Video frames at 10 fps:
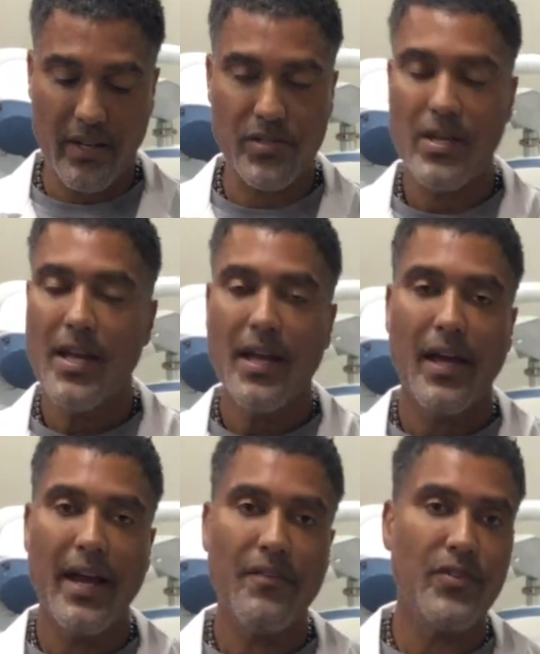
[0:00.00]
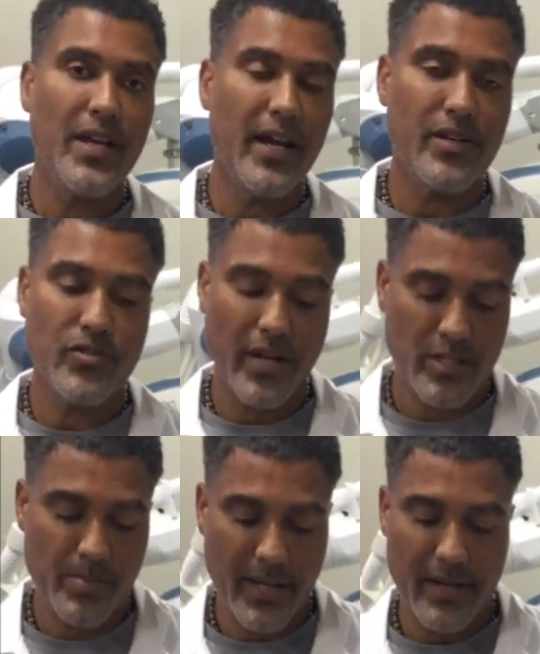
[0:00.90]
else. Every hair
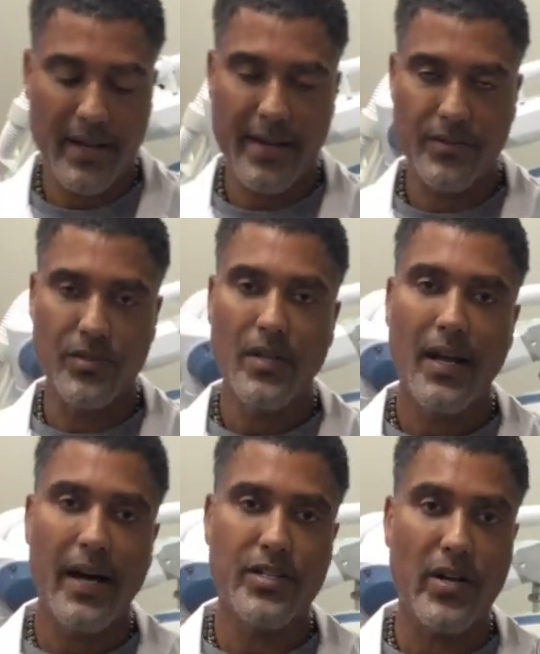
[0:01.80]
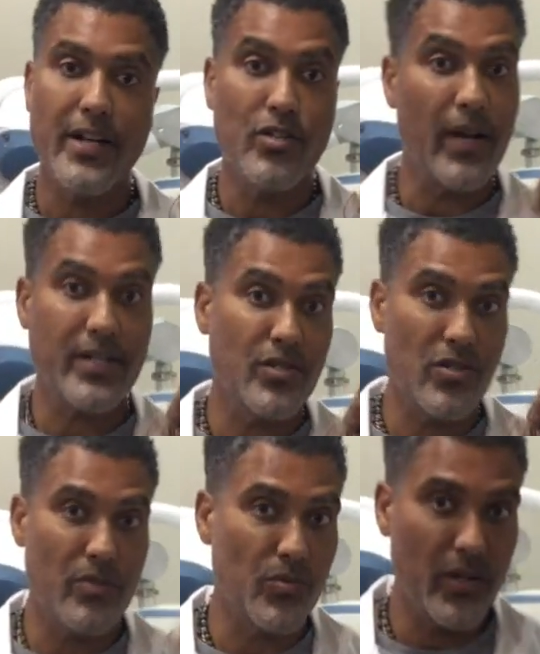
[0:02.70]
transplant now, I try to do
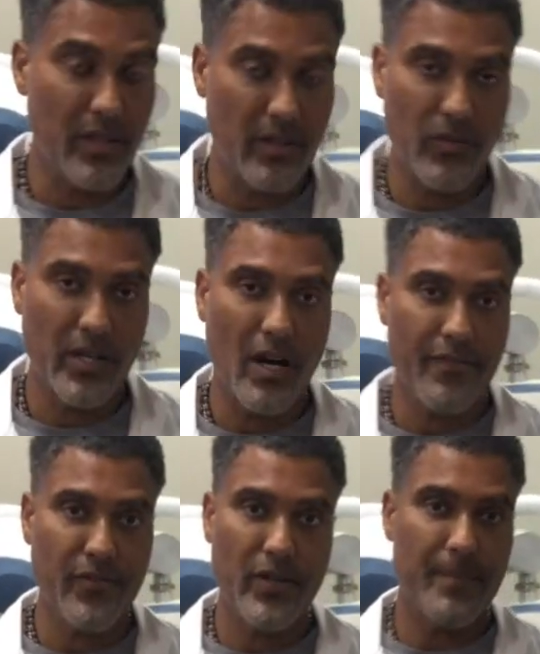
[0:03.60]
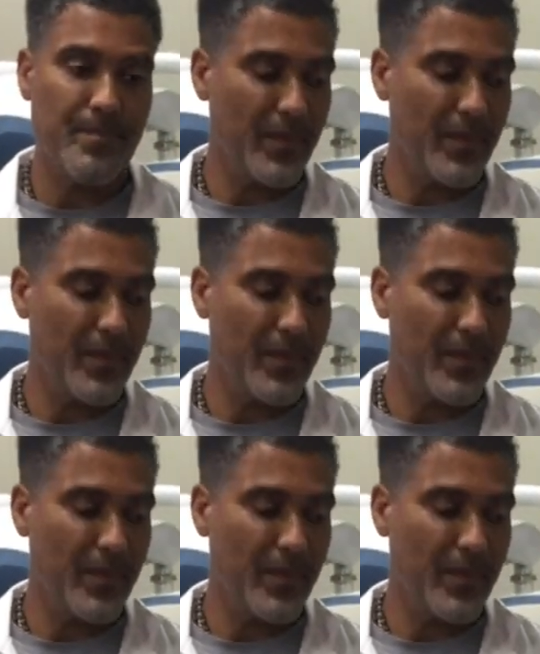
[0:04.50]
exosomes with it. We offer it,